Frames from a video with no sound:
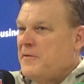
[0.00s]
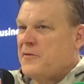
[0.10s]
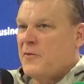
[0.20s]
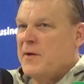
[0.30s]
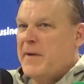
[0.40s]

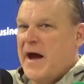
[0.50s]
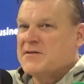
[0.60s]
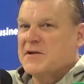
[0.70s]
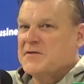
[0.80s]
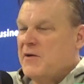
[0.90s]
three
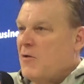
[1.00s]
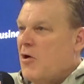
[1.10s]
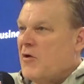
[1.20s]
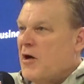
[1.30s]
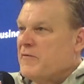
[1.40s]
baskets, and they were
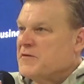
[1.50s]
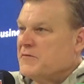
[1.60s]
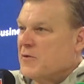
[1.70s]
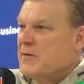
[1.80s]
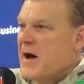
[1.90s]
all on
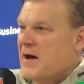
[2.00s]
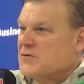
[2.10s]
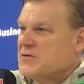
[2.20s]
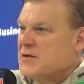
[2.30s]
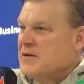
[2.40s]
offensive
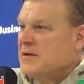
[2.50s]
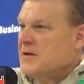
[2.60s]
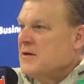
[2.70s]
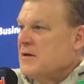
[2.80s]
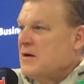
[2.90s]
rebounds.
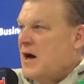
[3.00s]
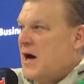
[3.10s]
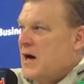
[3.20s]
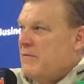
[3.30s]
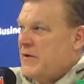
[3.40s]

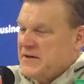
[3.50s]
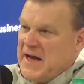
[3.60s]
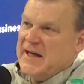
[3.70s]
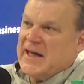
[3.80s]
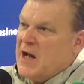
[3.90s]
They
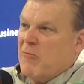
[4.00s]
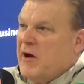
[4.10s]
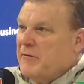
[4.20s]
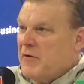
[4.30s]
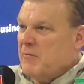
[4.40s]
take that
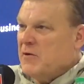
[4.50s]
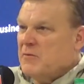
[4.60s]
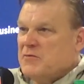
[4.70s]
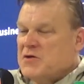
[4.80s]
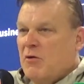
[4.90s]
away from you.
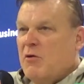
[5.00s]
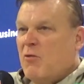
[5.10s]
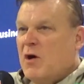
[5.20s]
So it